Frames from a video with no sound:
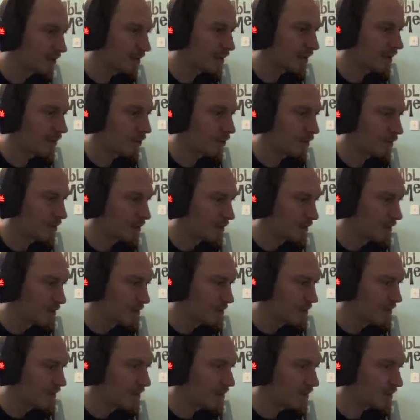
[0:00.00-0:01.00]
that one.
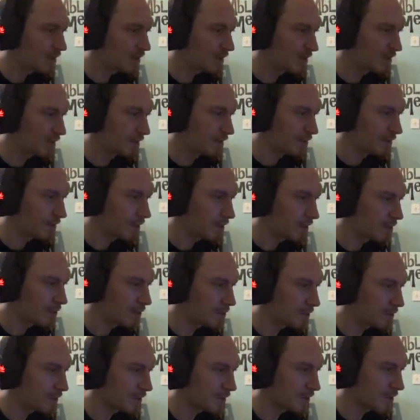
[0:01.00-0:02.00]
Look at the view
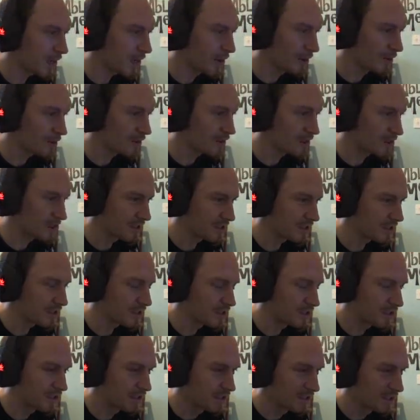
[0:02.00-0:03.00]
from the coaches,
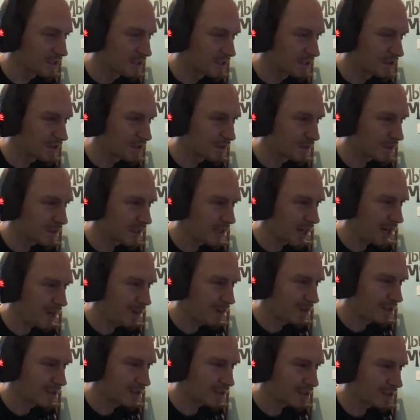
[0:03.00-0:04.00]
from the
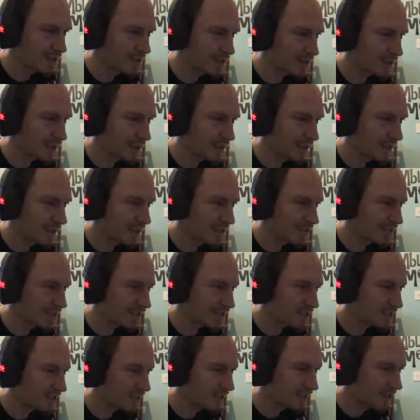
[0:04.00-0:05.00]
carriages. Look at it. It's
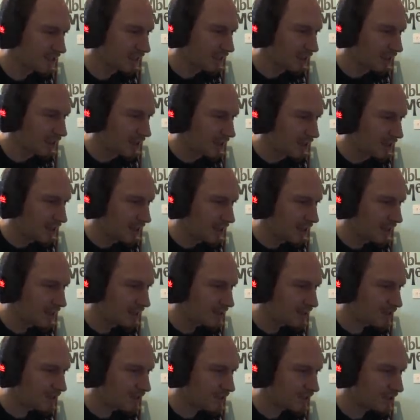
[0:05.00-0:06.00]
just,
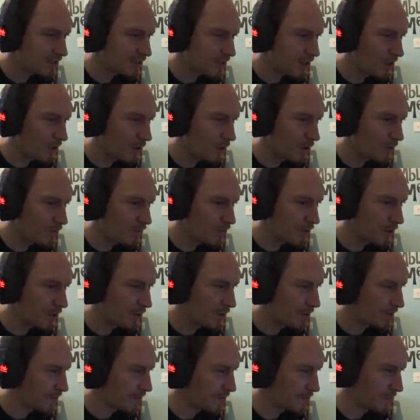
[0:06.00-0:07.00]
it's so
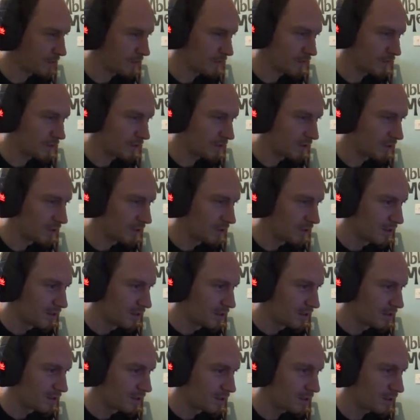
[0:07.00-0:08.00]
beautiful.
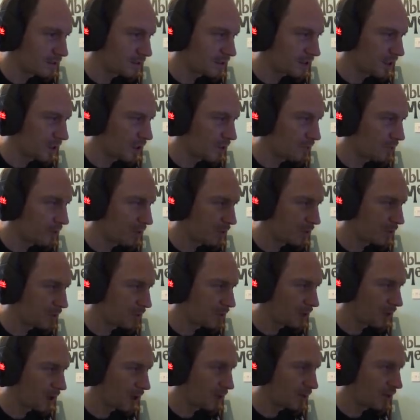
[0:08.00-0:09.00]
So
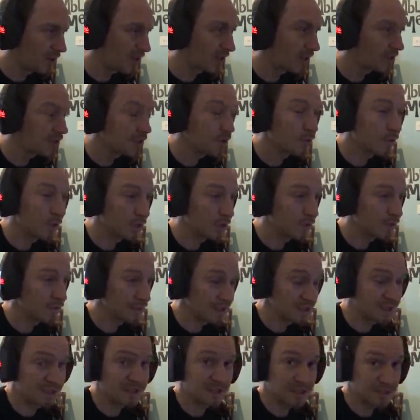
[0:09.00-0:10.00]
beautiful. I really do want to
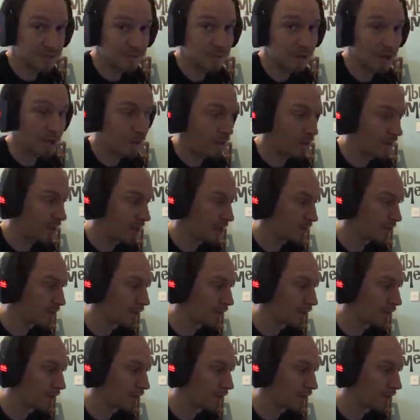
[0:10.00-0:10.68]
visit this railway in